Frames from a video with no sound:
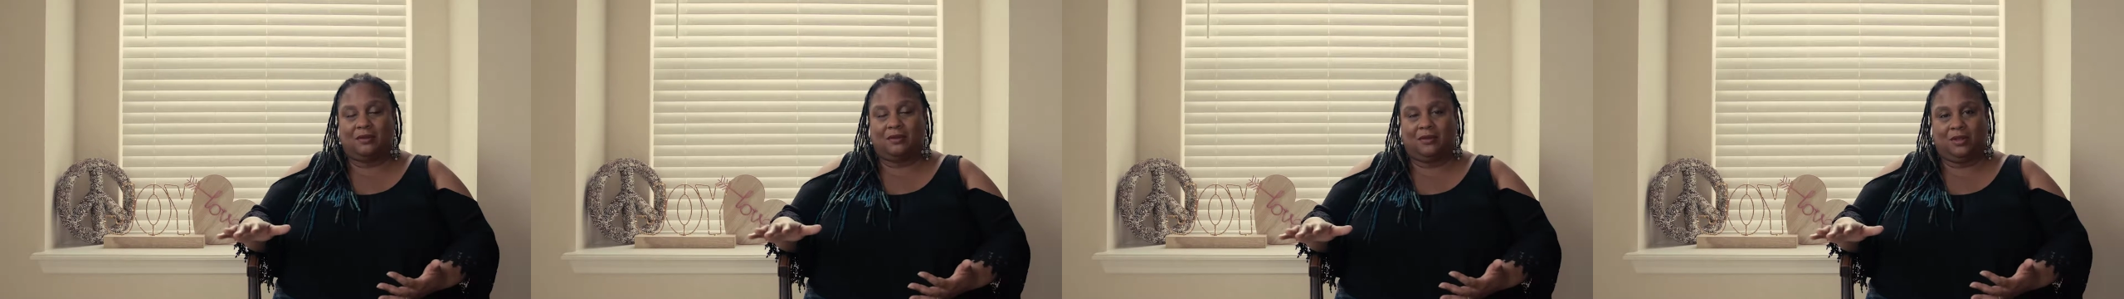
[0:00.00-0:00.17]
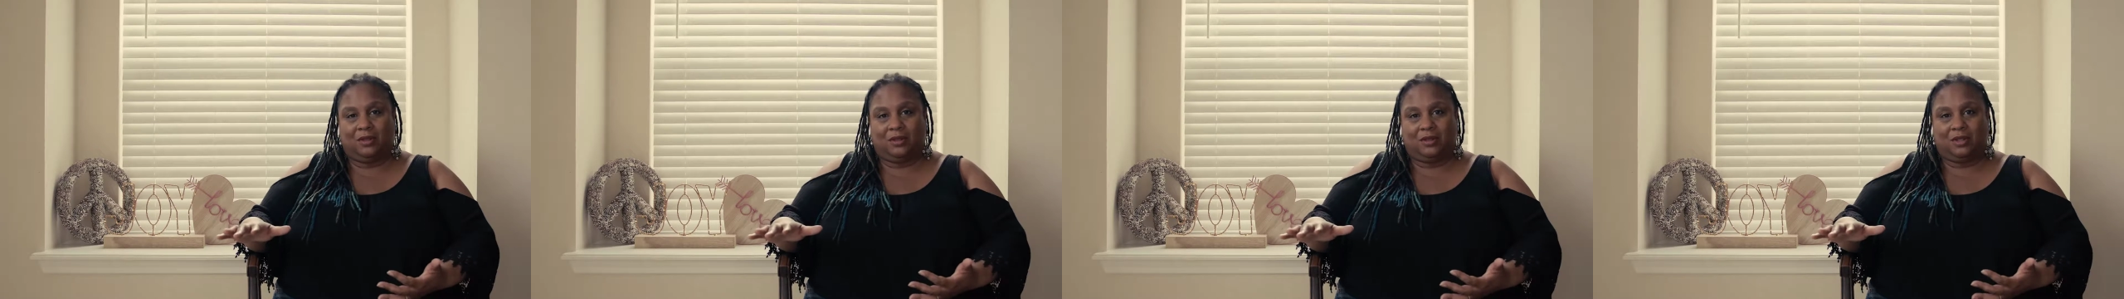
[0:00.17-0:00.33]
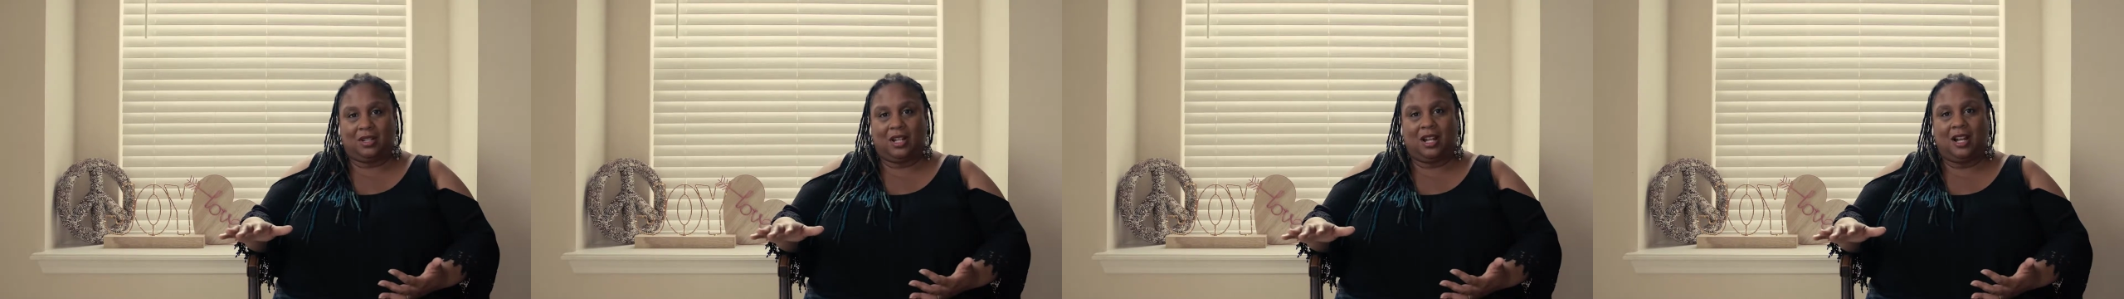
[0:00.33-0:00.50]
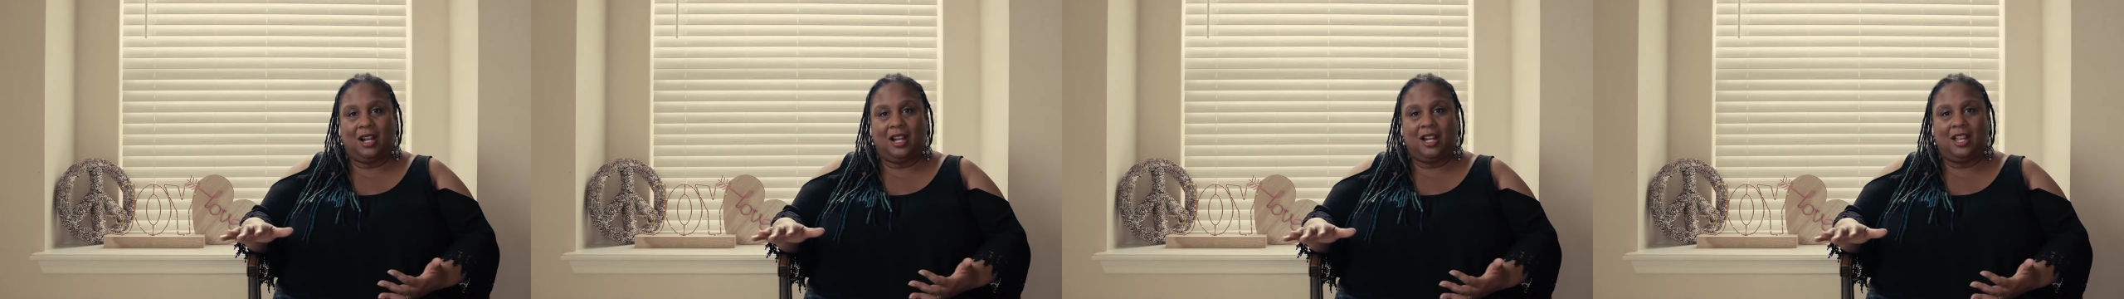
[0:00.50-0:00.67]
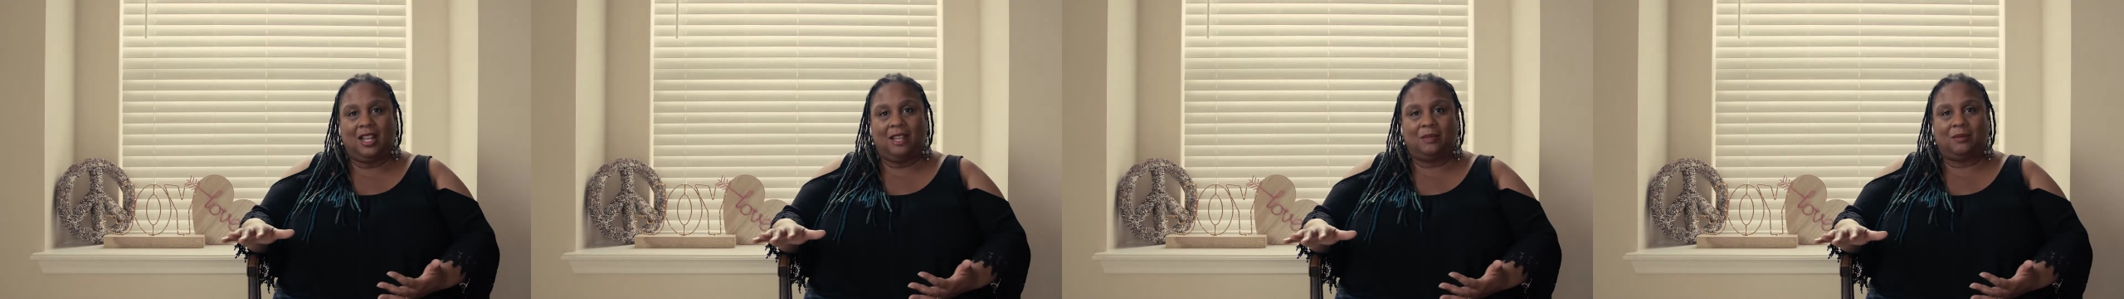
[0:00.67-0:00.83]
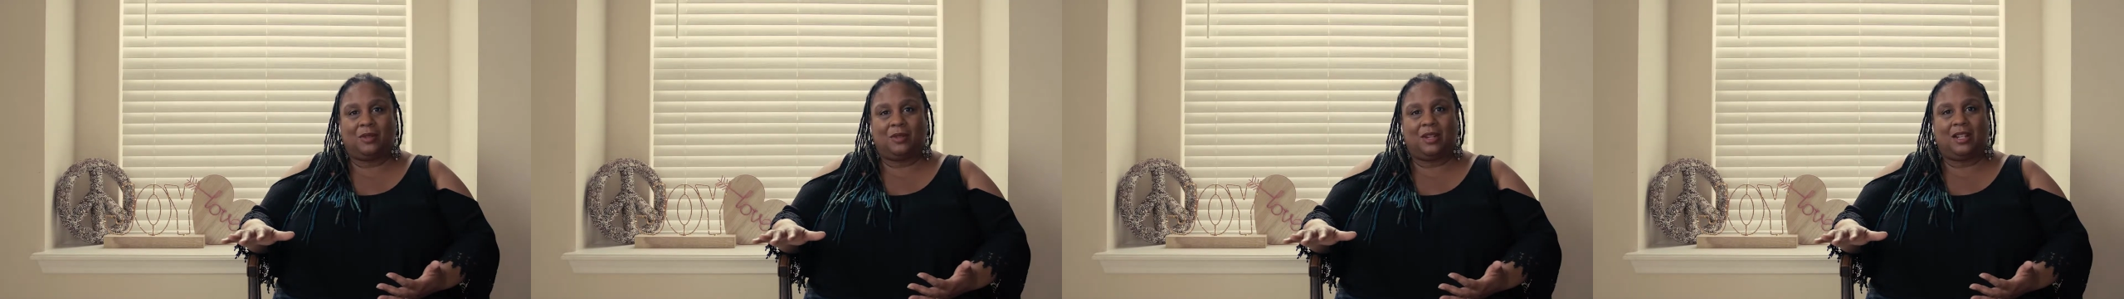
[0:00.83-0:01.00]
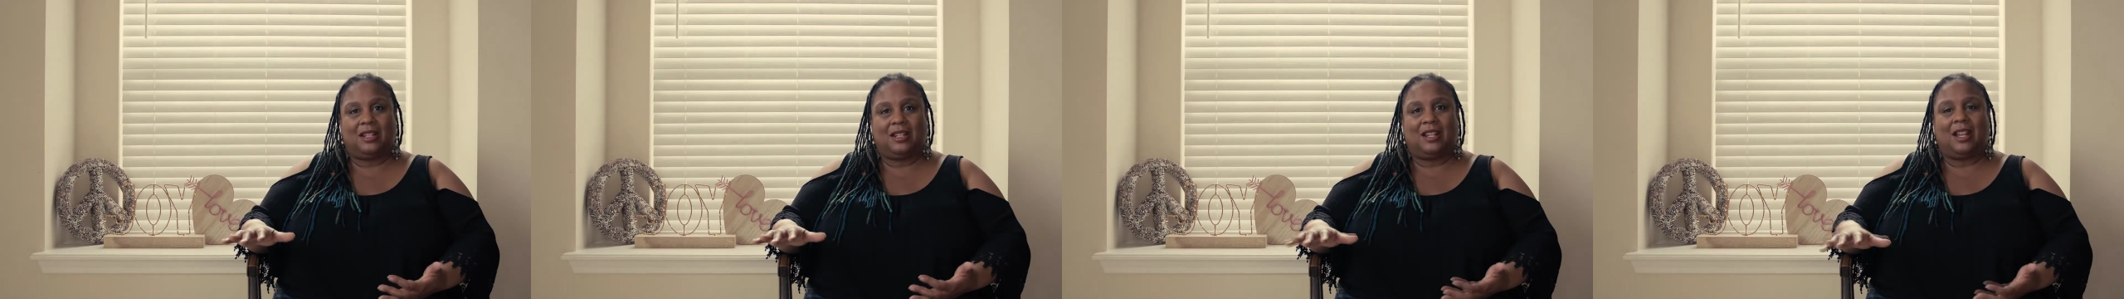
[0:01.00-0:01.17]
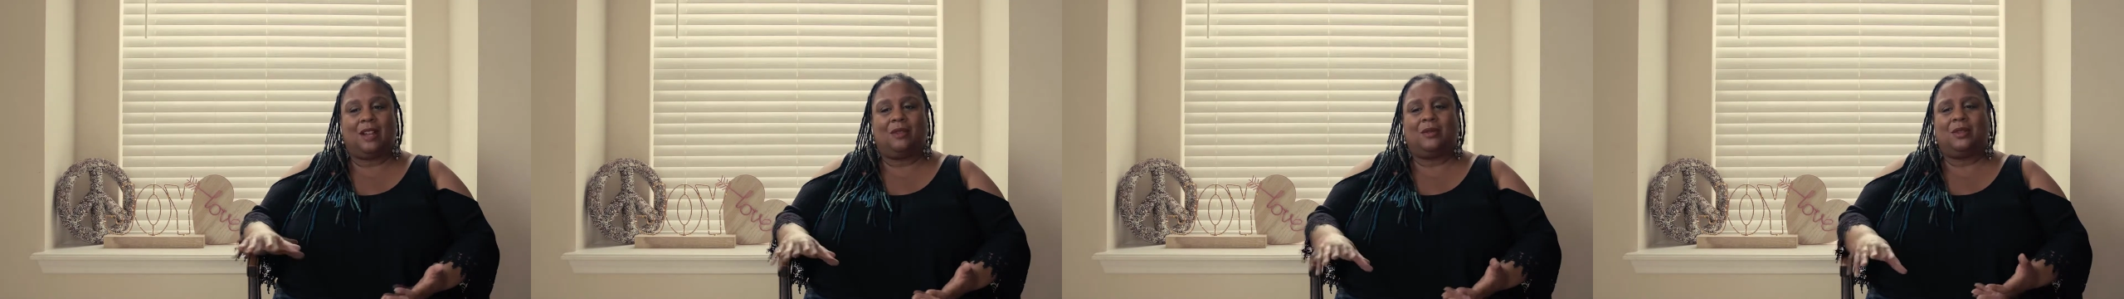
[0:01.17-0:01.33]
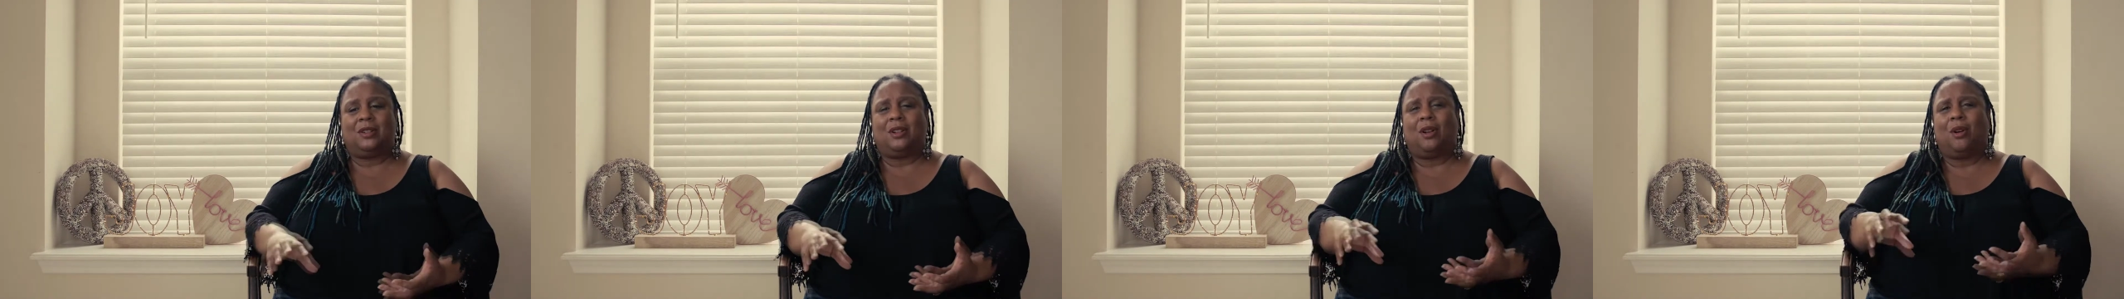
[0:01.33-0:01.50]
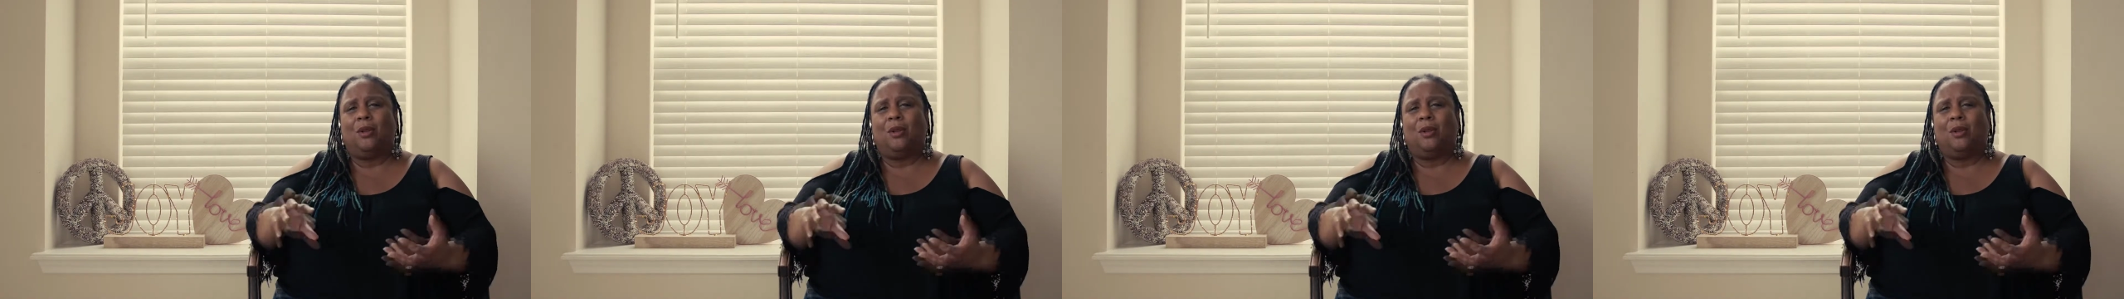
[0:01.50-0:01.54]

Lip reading: of your time right now and